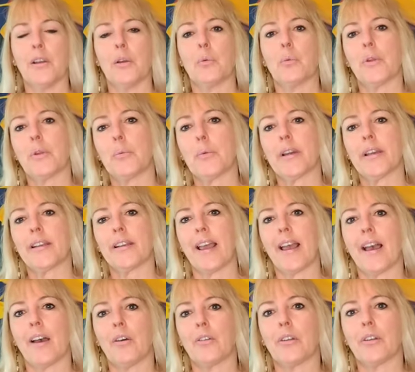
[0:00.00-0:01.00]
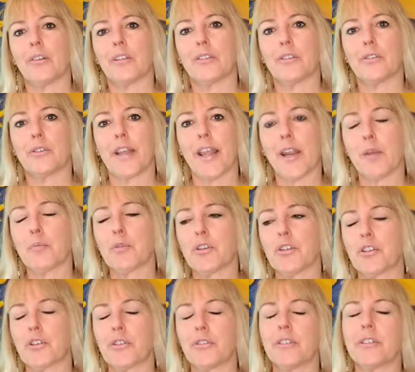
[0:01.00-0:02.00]
we went out on a little camera
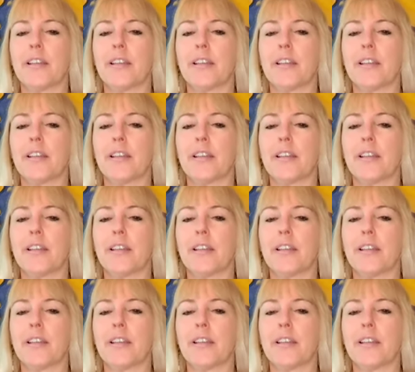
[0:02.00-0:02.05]
shoot